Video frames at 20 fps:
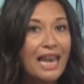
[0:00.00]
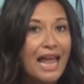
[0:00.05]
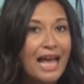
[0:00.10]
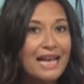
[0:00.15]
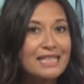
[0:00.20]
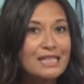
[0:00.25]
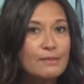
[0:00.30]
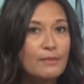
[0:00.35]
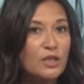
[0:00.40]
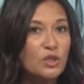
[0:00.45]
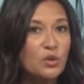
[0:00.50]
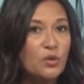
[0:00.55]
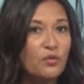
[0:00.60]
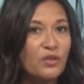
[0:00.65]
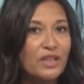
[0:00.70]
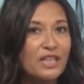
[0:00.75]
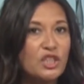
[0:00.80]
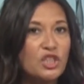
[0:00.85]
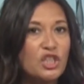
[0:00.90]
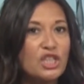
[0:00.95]
as special
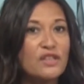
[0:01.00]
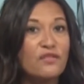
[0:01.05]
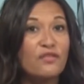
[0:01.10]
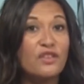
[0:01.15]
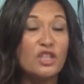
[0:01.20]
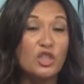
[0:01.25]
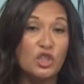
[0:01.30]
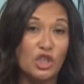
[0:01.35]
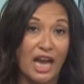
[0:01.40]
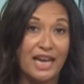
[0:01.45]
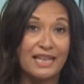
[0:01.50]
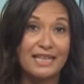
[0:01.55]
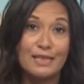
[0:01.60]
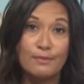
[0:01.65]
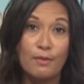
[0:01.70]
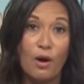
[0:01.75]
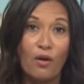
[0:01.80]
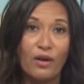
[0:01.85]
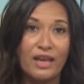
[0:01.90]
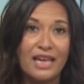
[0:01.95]
features for the Chinese
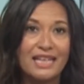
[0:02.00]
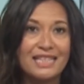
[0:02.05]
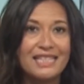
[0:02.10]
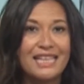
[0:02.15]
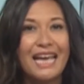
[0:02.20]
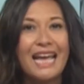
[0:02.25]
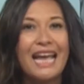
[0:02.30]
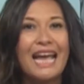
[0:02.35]
market.